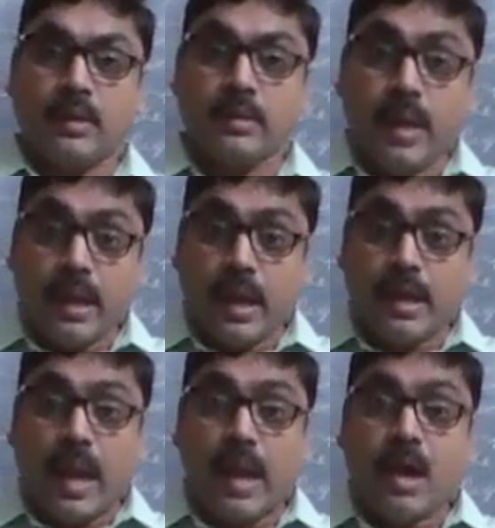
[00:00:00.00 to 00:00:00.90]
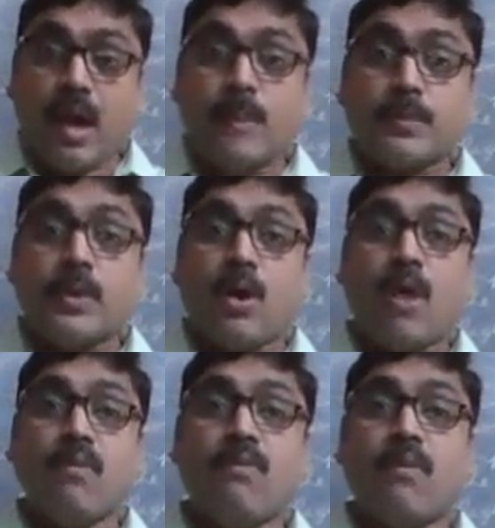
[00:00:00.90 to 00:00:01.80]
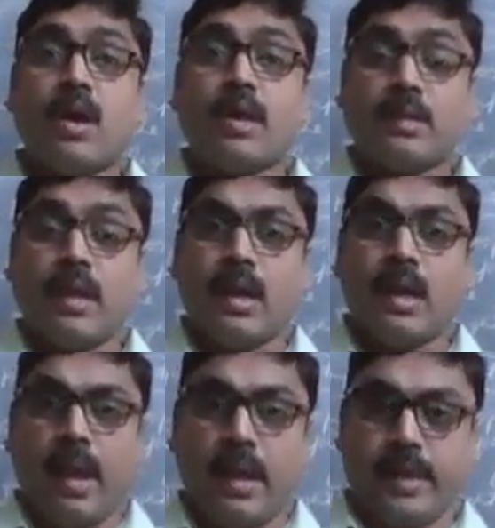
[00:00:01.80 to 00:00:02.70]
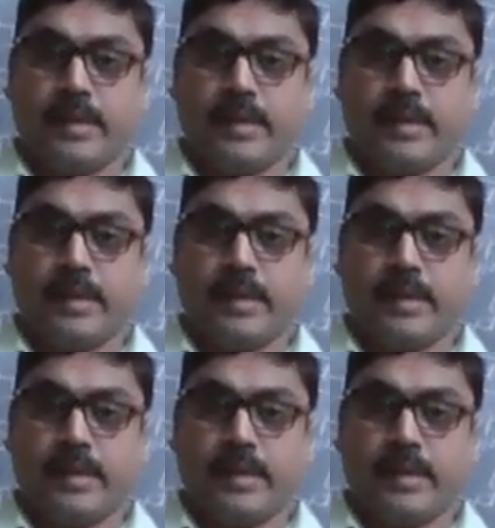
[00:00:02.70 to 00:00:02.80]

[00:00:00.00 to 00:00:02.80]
they can adapt however they like.